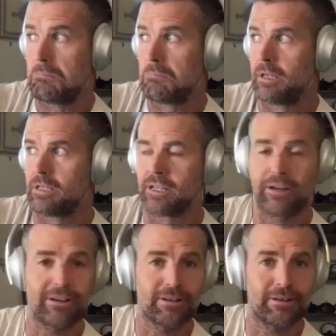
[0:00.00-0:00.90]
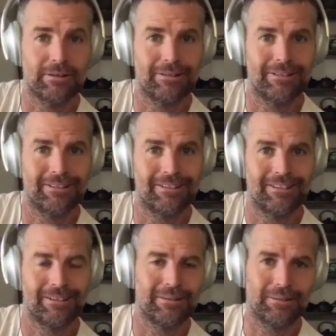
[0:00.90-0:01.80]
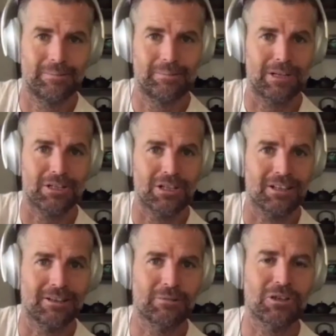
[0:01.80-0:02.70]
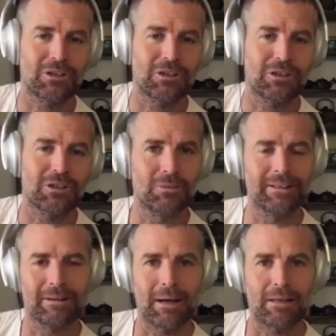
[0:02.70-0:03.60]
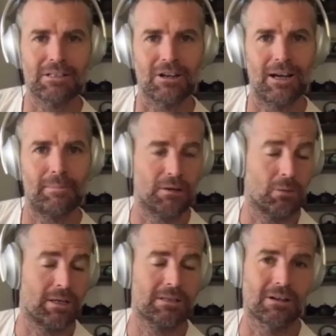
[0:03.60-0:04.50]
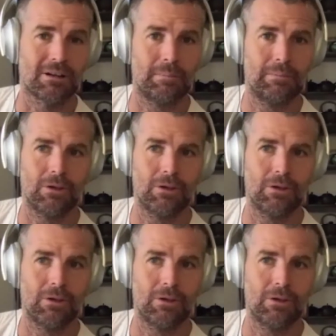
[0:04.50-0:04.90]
Is it going to magically return to normal in a month's time, in a week's time?